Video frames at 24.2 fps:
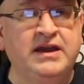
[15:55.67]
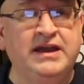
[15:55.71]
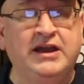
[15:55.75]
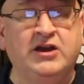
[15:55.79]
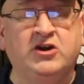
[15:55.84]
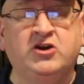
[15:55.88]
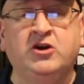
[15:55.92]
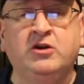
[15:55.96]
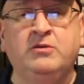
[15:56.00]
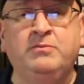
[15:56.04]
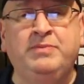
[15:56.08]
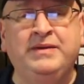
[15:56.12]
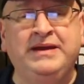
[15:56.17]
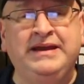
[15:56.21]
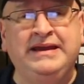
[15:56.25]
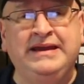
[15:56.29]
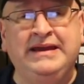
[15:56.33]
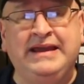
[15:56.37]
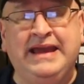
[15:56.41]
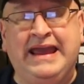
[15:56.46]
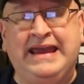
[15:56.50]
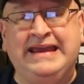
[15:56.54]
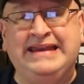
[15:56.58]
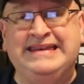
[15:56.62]
It could
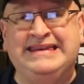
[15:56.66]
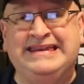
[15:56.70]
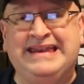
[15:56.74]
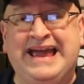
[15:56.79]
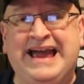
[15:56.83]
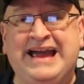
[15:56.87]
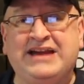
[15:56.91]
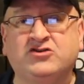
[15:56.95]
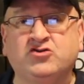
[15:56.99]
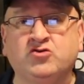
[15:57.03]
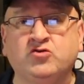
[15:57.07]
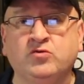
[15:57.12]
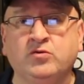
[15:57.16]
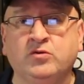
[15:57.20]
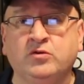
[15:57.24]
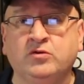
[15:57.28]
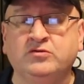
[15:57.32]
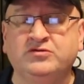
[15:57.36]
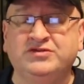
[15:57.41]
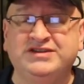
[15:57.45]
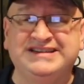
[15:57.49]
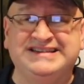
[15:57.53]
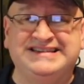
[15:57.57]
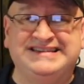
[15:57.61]
be a
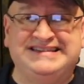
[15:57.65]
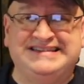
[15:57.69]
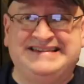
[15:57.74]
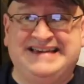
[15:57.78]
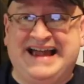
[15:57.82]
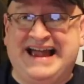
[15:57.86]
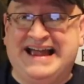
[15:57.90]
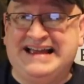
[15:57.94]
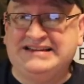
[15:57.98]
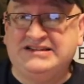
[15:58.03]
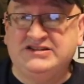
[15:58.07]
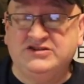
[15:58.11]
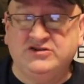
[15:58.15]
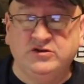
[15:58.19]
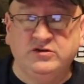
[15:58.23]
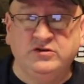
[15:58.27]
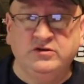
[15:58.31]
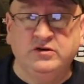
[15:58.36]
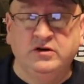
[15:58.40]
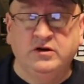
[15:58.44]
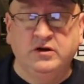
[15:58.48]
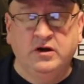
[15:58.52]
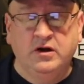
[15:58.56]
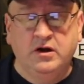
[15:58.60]
natural
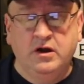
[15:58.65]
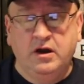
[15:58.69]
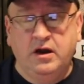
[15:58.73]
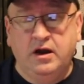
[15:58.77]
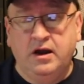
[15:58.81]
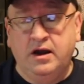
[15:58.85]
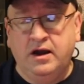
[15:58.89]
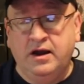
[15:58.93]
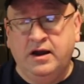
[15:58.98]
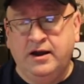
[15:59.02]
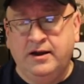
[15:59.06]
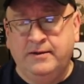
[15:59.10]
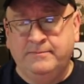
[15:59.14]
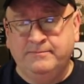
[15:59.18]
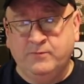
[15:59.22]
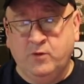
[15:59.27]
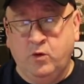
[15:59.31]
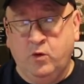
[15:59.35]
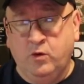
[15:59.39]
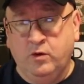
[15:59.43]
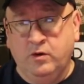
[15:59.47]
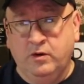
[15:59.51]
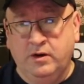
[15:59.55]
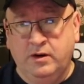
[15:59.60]
disaster,
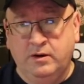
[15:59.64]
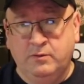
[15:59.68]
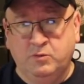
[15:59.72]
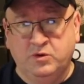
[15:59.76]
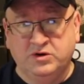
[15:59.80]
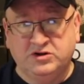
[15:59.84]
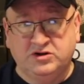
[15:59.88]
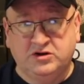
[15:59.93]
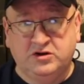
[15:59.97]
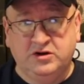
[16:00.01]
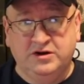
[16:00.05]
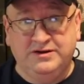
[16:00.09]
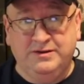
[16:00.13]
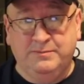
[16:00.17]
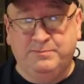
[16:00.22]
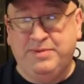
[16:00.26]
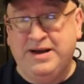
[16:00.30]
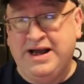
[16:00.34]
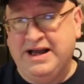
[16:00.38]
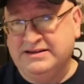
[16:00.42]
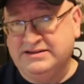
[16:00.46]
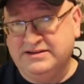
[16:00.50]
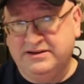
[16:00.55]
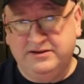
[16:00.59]
which could
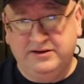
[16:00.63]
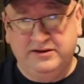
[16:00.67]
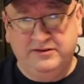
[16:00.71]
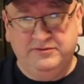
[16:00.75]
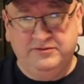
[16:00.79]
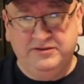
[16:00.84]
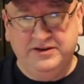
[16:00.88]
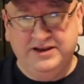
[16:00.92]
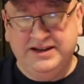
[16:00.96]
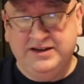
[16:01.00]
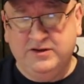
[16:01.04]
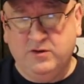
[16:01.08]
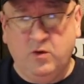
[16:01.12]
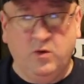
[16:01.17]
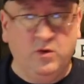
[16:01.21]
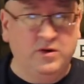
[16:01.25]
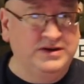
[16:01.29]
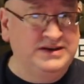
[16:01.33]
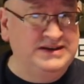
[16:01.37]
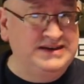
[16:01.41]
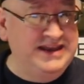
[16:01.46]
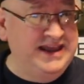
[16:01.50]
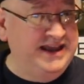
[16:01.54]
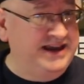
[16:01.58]
positively
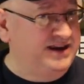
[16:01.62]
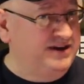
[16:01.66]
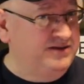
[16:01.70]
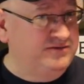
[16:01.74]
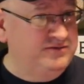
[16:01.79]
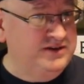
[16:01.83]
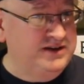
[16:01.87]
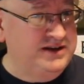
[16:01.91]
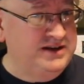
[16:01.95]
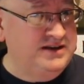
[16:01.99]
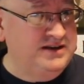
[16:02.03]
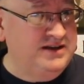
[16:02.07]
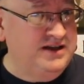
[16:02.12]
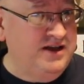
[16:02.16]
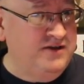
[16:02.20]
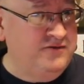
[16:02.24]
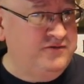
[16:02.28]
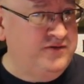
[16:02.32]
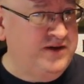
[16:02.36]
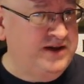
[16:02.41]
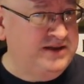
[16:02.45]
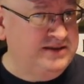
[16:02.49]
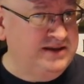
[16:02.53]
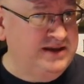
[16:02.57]
or negatively
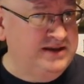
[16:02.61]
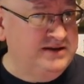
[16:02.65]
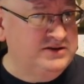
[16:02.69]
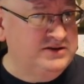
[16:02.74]
affect the